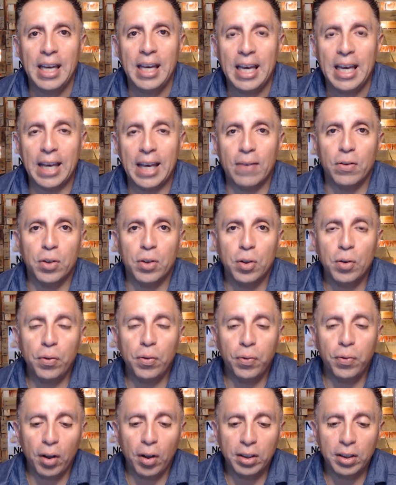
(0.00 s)
if you
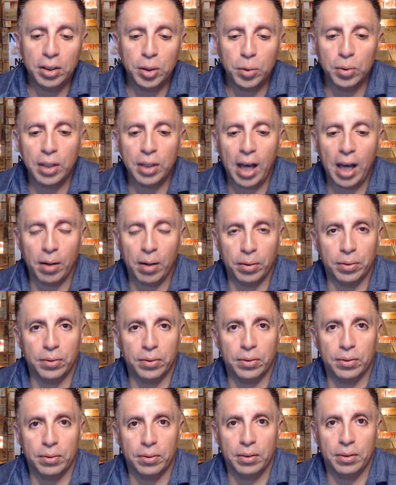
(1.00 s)
fall into
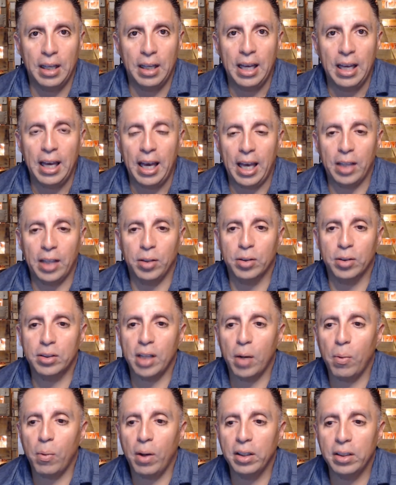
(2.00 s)
doubt and you
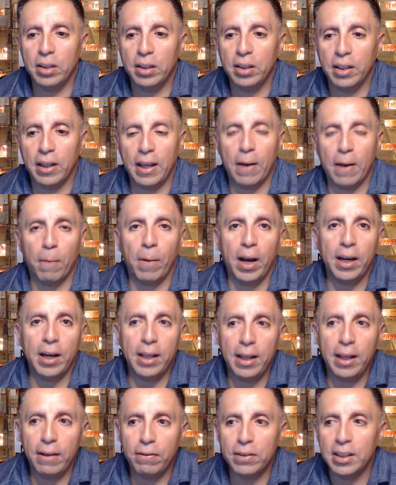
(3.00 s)
start wondering, what
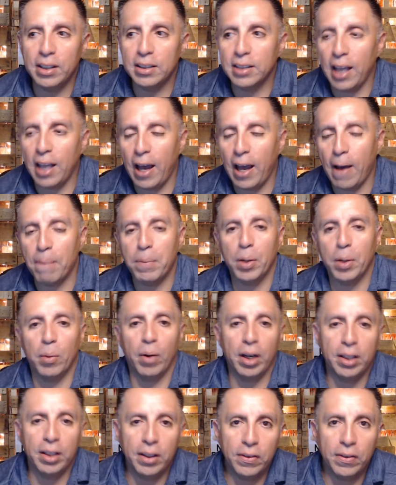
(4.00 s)
if this happened?
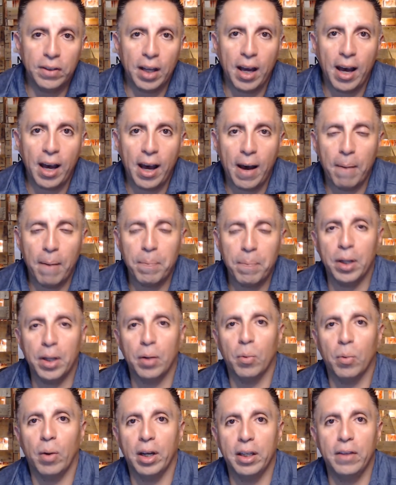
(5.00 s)
What if that
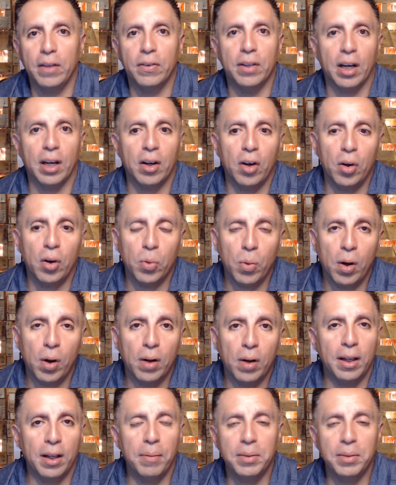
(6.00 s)
happened? What if that go
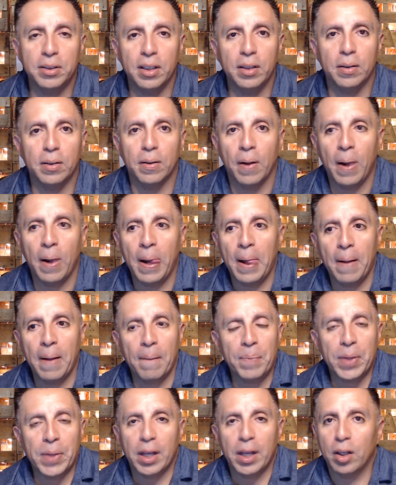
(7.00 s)
wrong? Let me tell you,
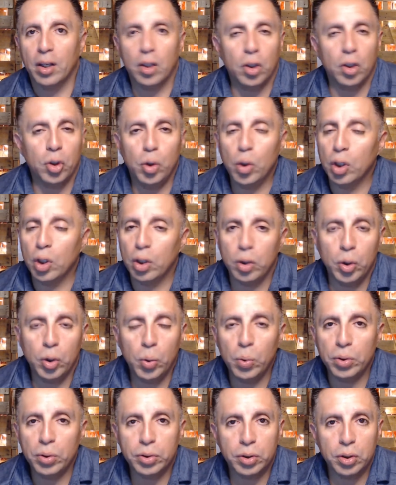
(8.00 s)
you
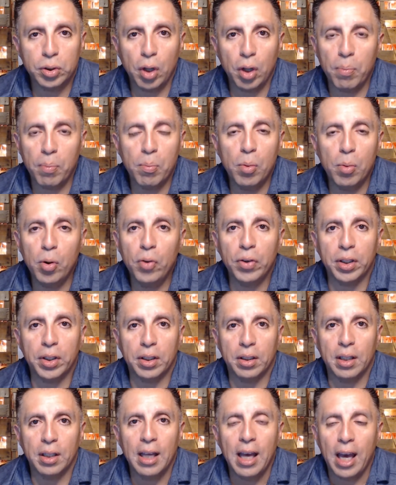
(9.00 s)
will stop
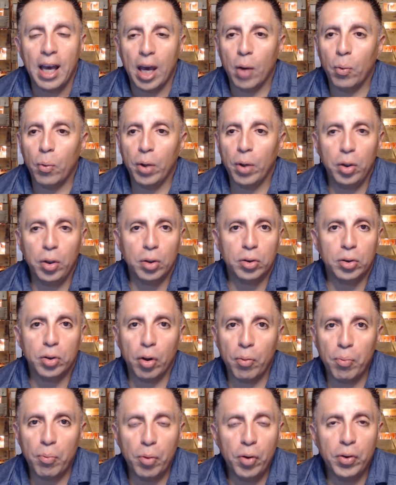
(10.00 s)
moving. And when you
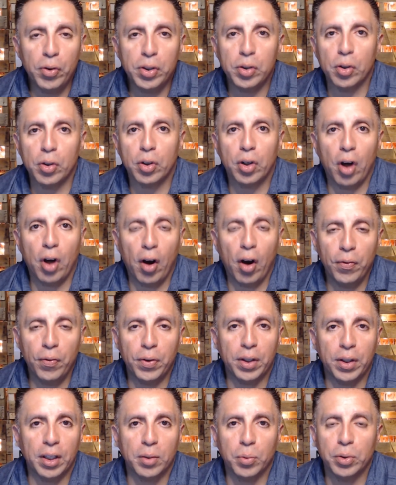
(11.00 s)
stop moving, your
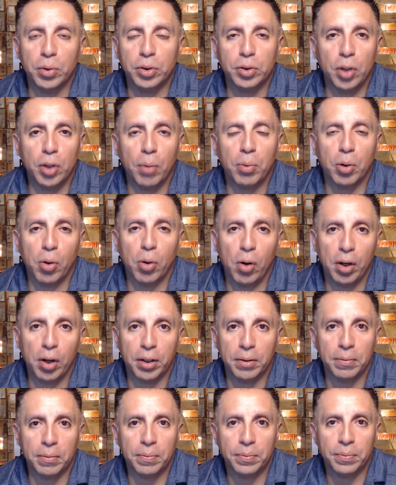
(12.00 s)
confidence will stop growing.